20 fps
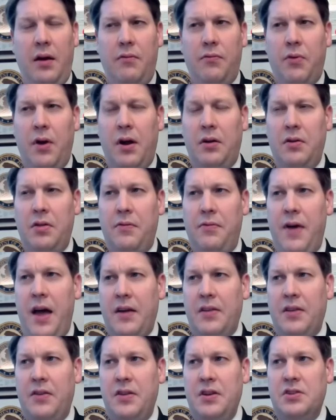frankly the
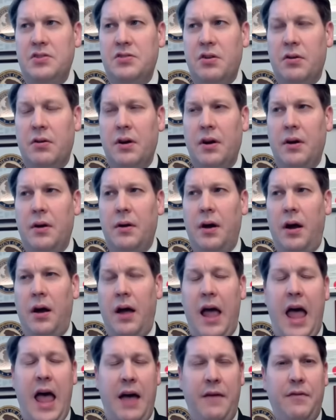fact that these are
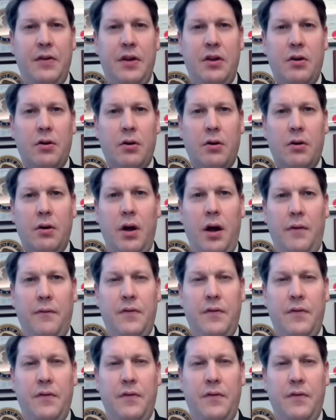heavier